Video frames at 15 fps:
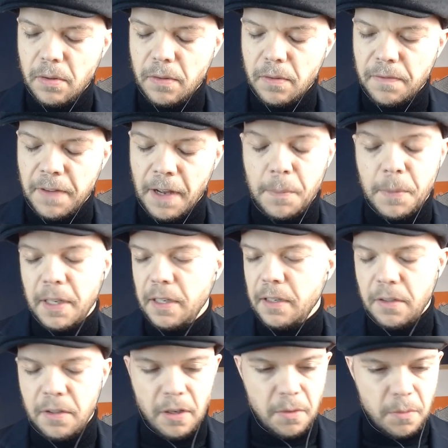family,
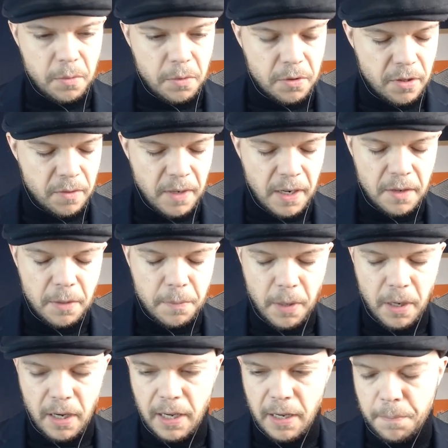you know, was surrounded
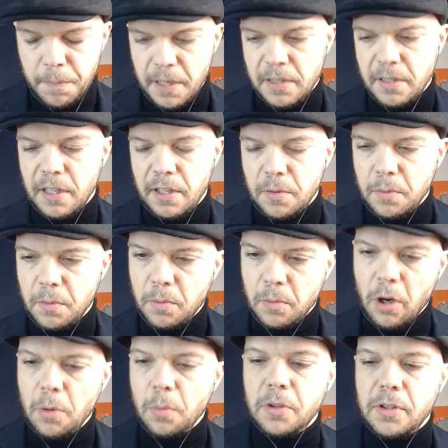by business,
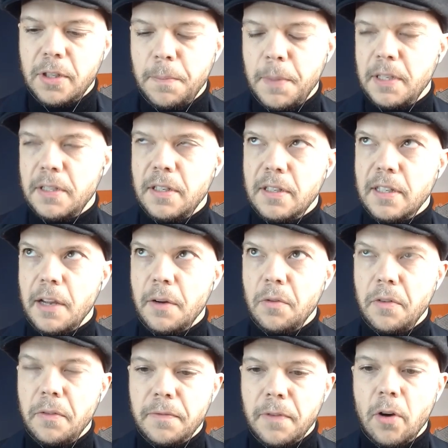what was the business they were
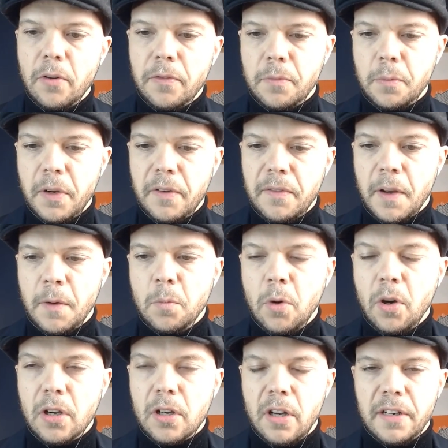involved with, and
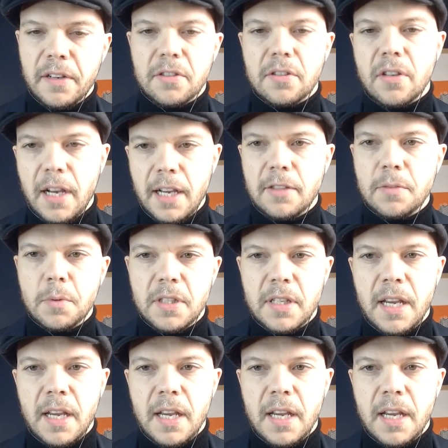what kind of size was it